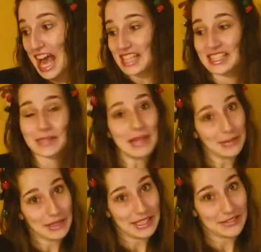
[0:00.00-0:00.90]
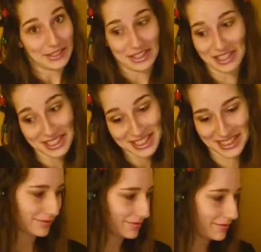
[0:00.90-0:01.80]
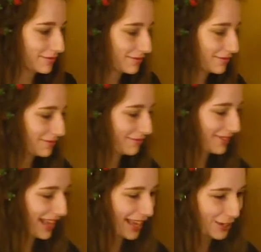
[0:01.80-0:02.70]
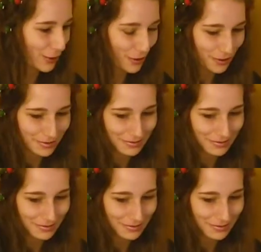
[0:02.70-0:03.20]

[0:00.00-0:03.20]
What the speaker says: And this might be difficult. I know.